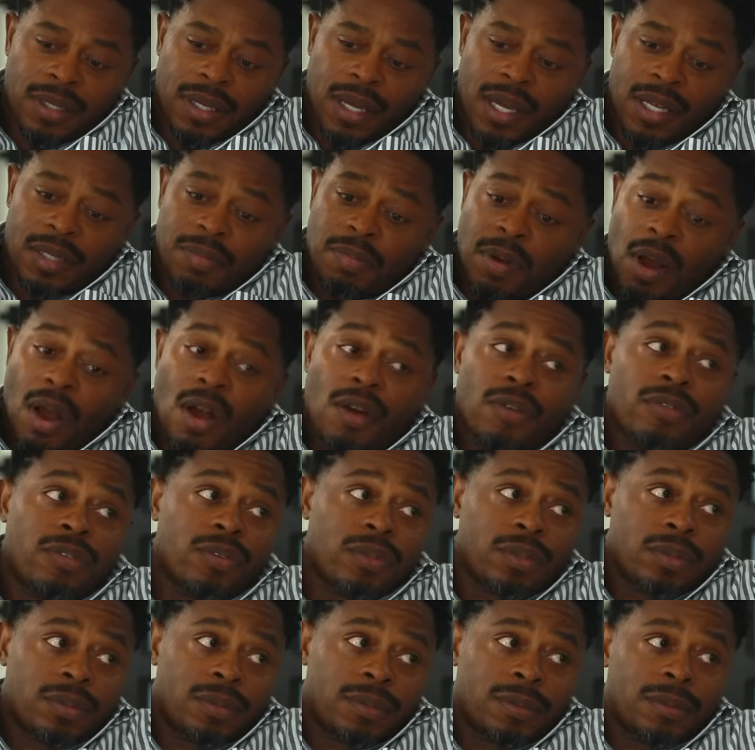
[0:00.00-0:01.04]
That's
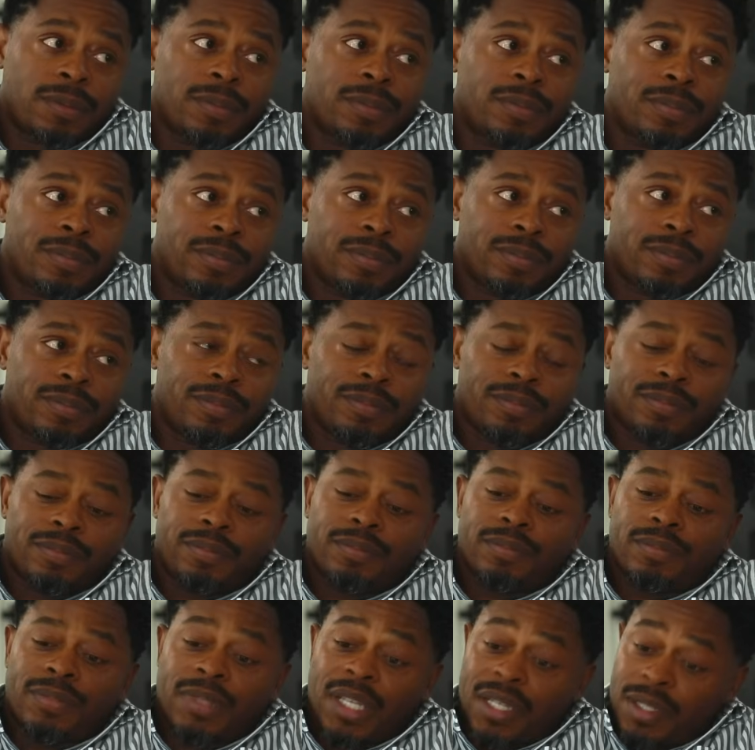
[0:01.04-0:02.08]
powerful.
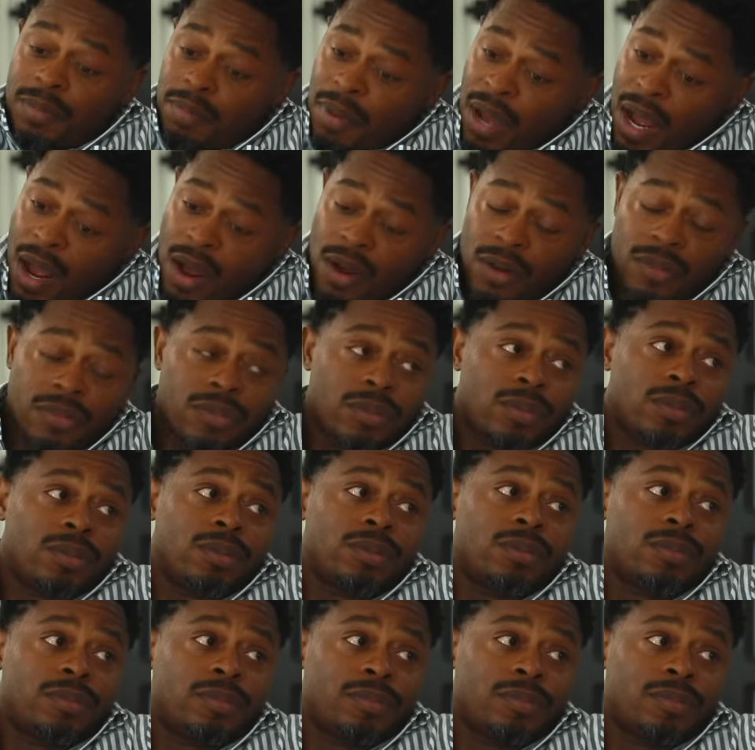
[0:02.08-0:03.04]
That's powerful.